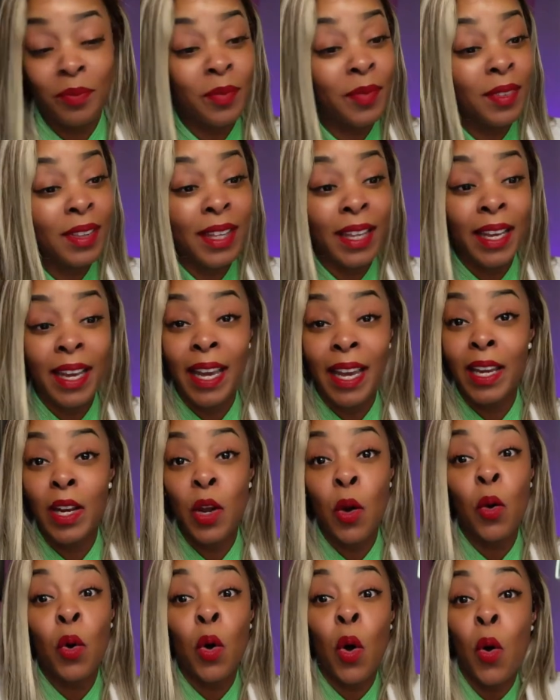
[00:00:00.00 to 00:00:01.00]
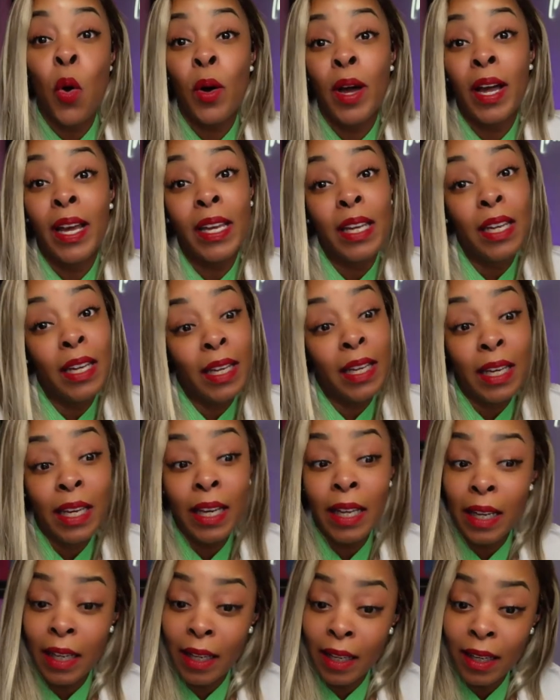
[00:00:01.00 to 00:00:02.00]
There ain't no cocaine in
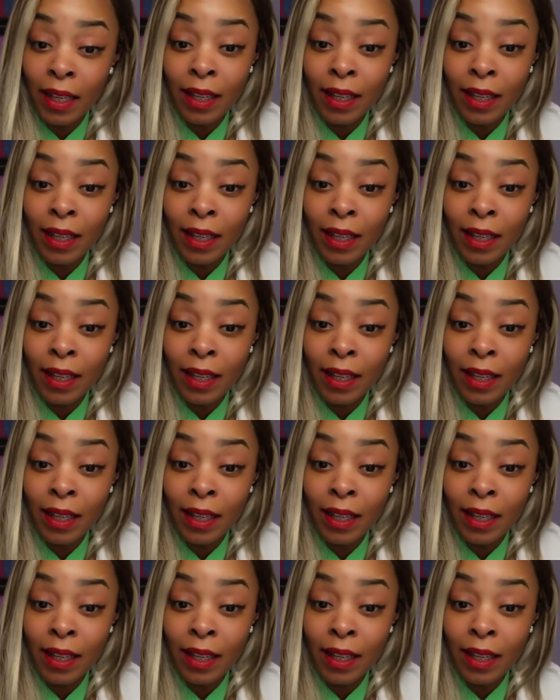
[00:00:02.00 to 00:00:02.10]
it.